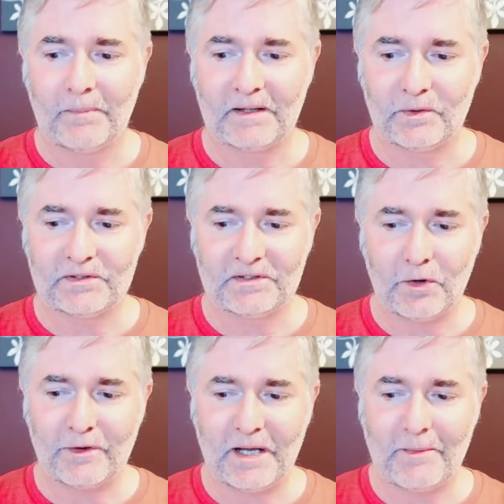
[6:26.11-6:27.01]
But there was
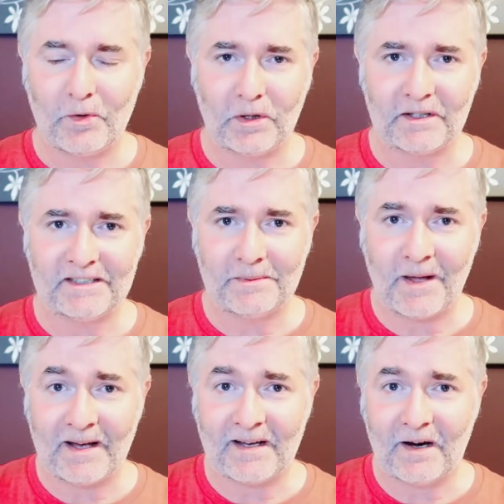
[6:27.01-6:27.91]
no redeeming qualities
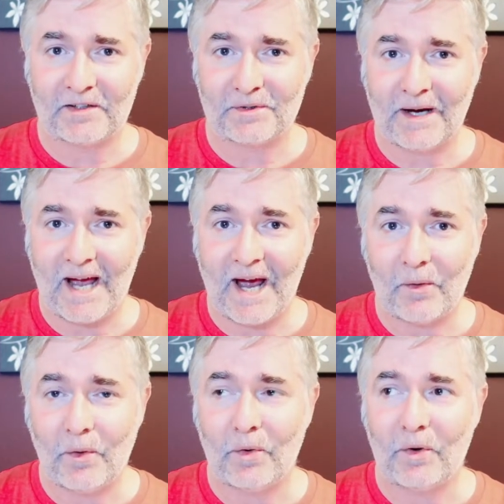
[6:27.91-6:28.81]
about that character at
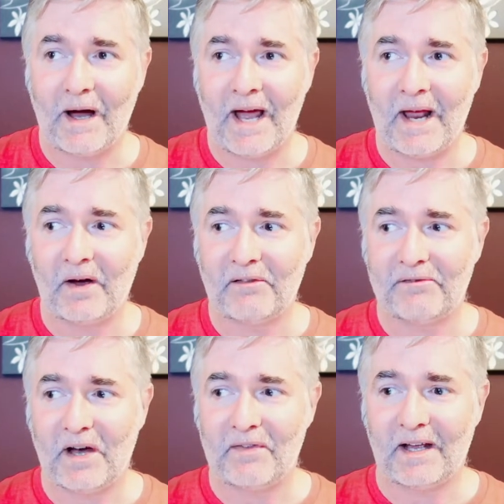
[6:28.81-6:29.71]
all, and I
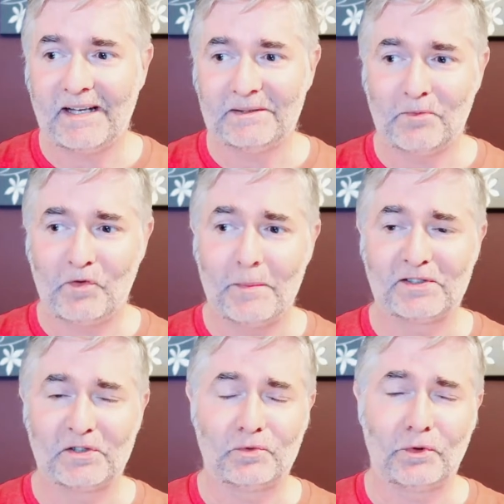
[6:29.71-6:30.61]
found that his
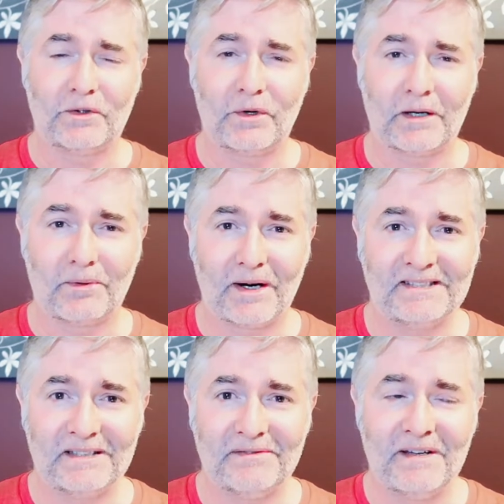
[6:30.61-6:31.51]
performance was really quite
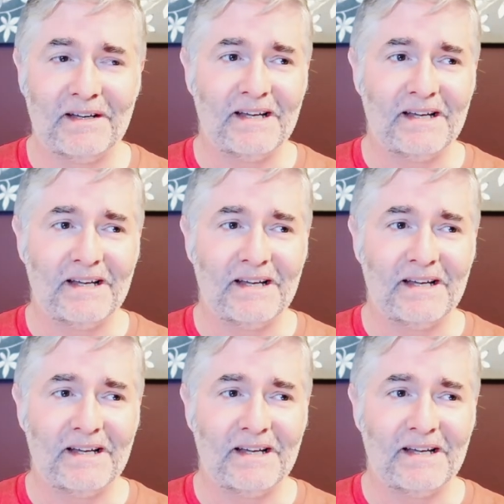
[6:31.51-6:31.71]
abrasive,